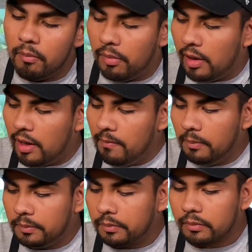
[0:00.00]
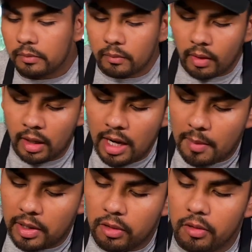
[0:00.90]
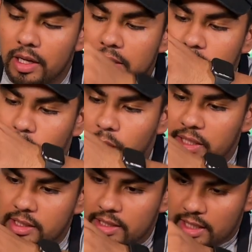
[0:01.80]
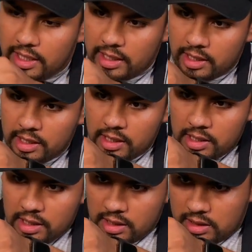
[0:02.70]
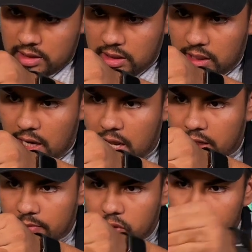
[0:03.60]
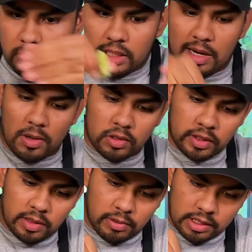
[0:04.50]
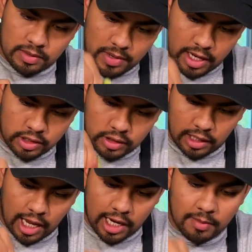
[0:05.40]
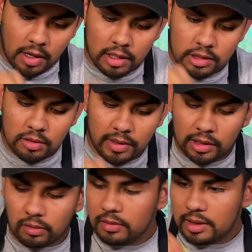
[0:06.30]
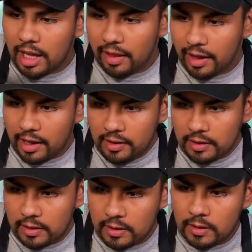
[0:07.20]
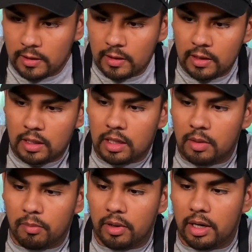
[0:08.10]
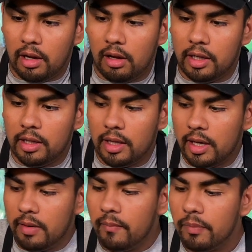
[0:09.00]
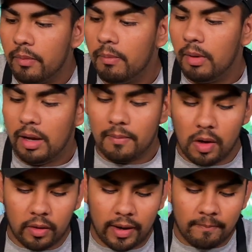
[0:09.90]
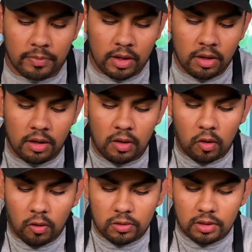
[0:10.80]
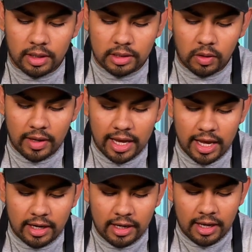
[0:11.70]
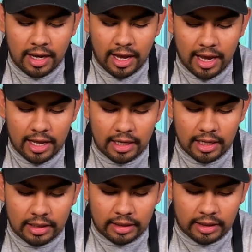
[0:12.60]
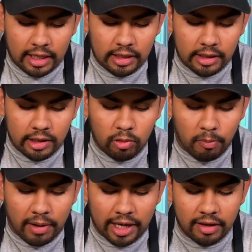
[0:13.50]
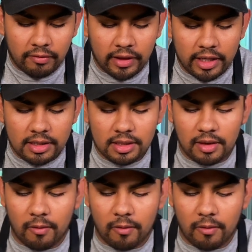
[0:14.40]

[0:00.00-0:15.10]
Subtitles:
Bomb. Now I'm gonna go ahead and squeeze in a lime juice. And I'm also gonna put some extra lime onto my tostada. Put it on in there. Bomb, okay. Cool, so let's go ahead and get a little bite of this.